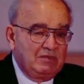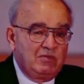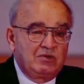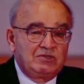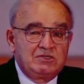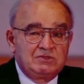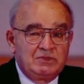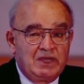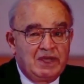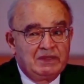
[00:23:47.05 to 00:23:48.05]
Water is
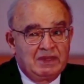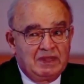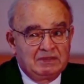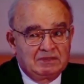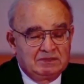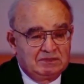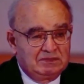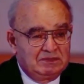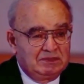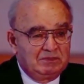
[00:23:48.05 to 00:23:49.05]
behind that.
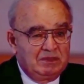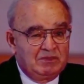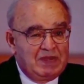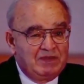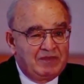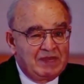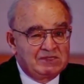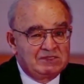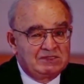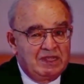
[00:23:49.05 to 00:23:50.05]
It
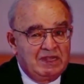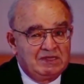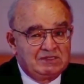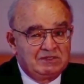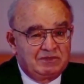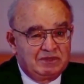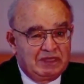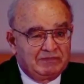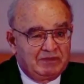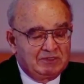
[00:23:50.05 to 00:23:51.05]
manufactures the energy for
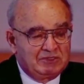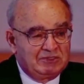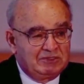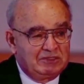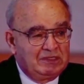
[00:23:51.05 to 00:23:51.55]
that function.